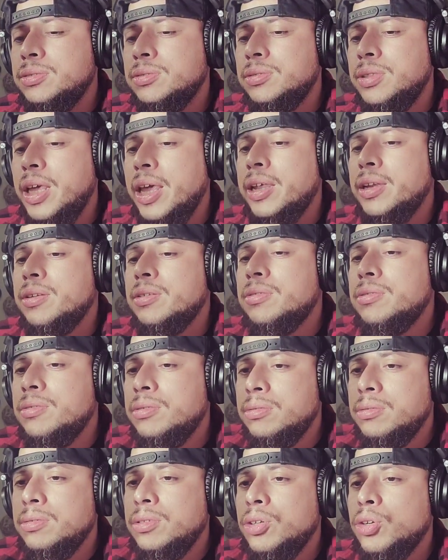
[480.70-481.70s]
that
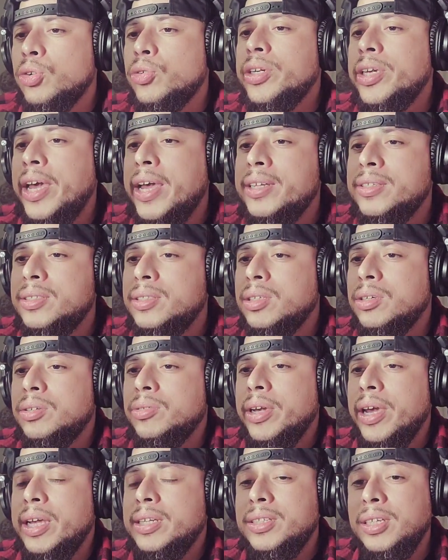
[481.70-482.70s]
creates the
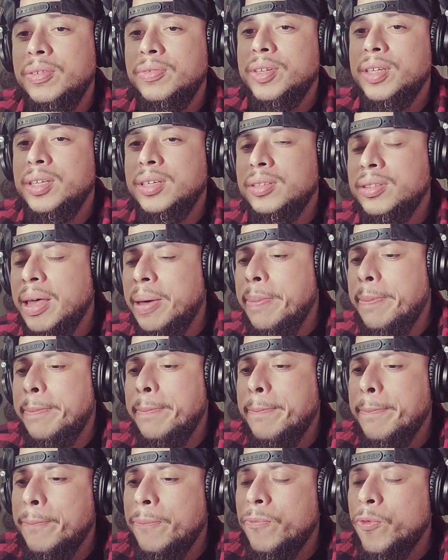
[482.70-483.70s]
creativity, that
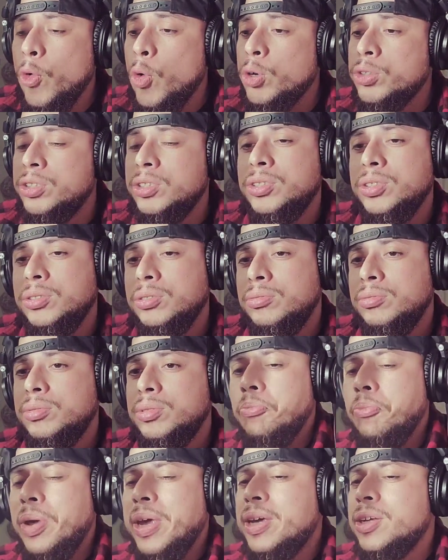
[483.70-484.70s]
forces you
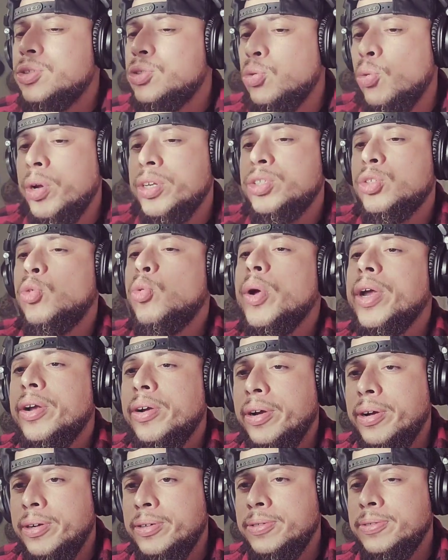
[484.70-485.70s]
to make a choice
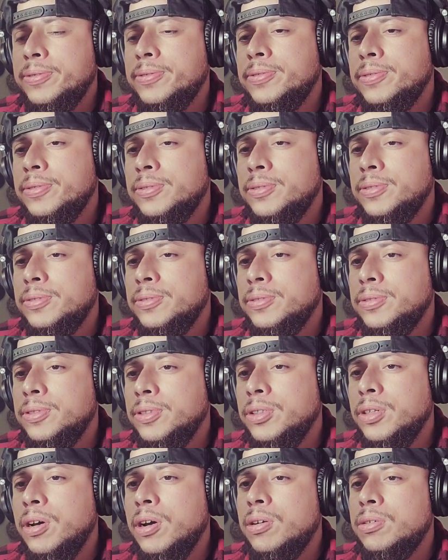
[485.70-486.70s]
quicker.
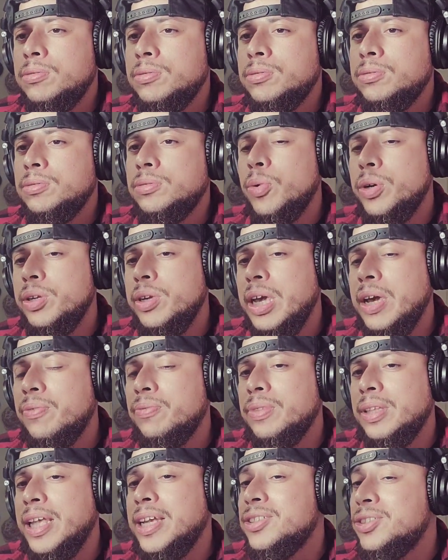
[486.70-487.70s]
You know, when you have
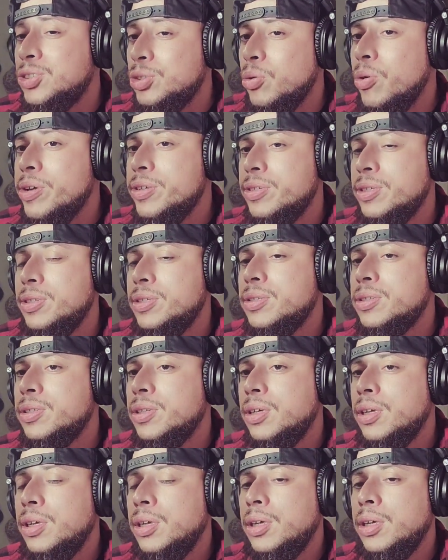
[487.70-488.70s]
less choices,
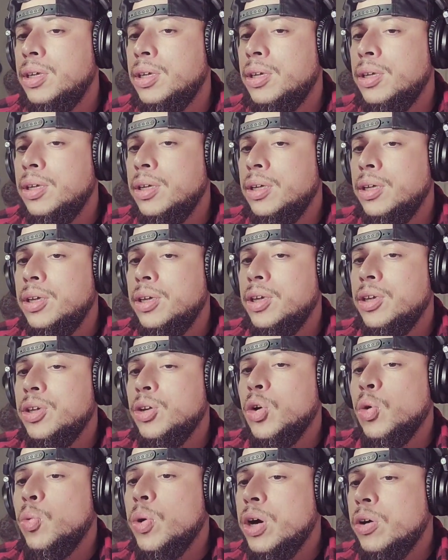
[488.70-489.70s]

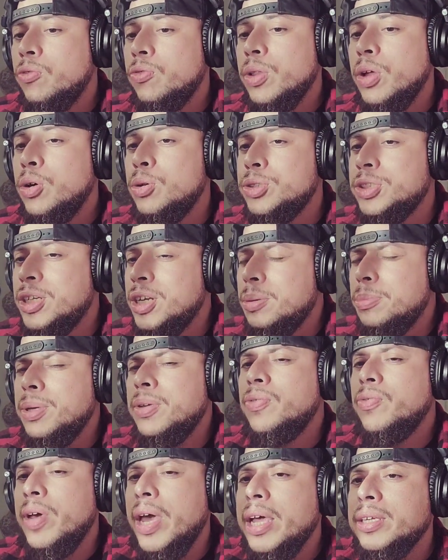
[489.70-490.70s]
your workflow is going to be
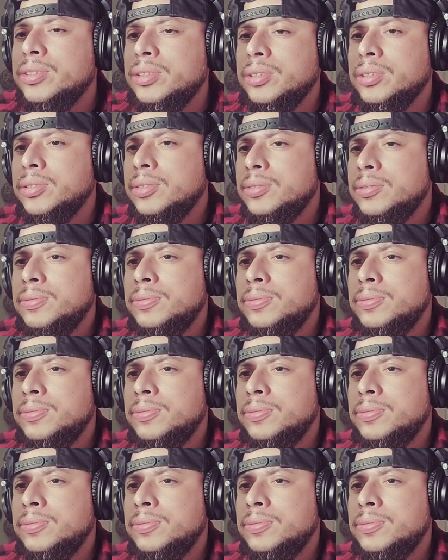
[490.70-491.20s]
faster